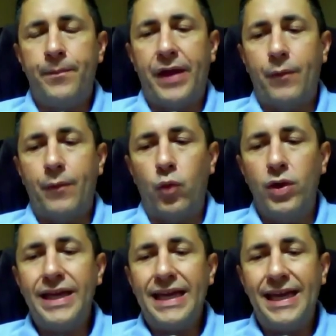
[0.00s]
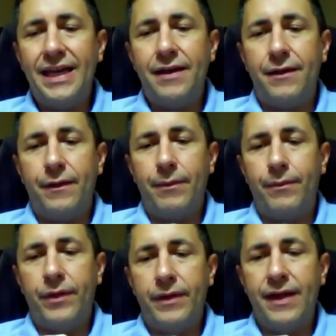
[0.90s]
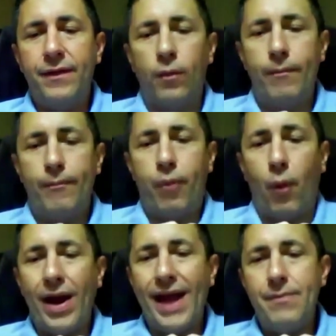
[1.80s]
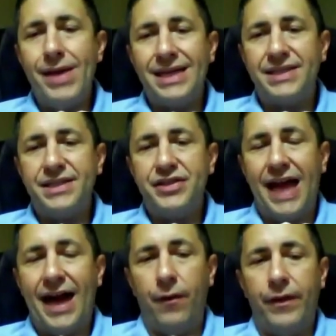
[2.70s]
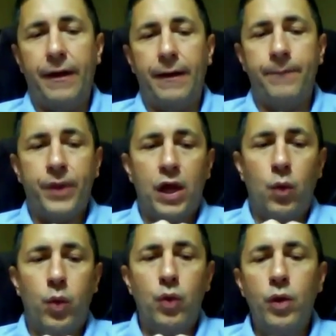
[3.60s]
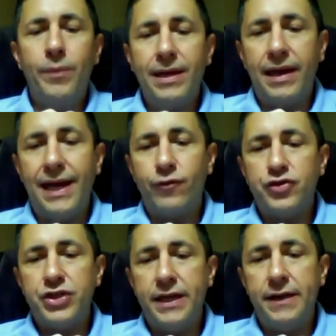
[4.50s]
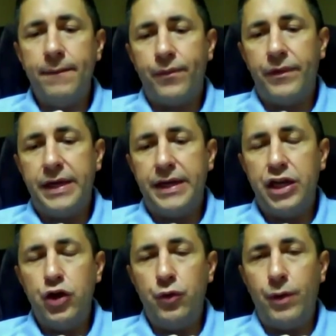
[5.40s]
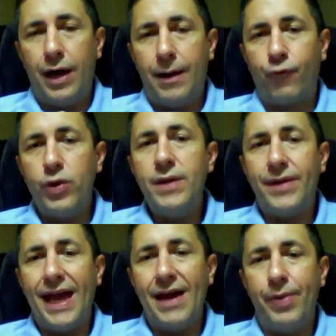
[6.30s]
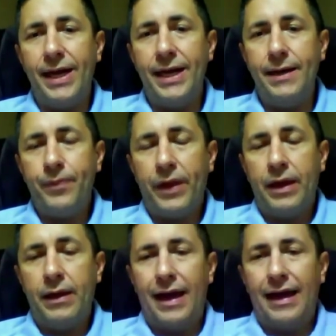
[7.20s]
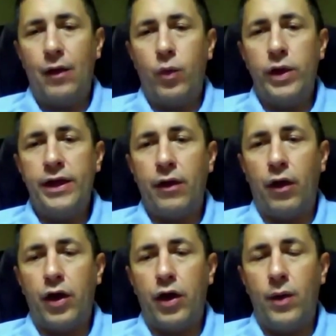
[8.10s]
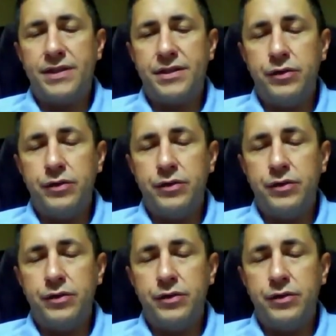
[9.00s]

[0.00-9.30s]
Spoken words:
really get the brand message out there. We will be leveraging the new Freedom campaign. We are going to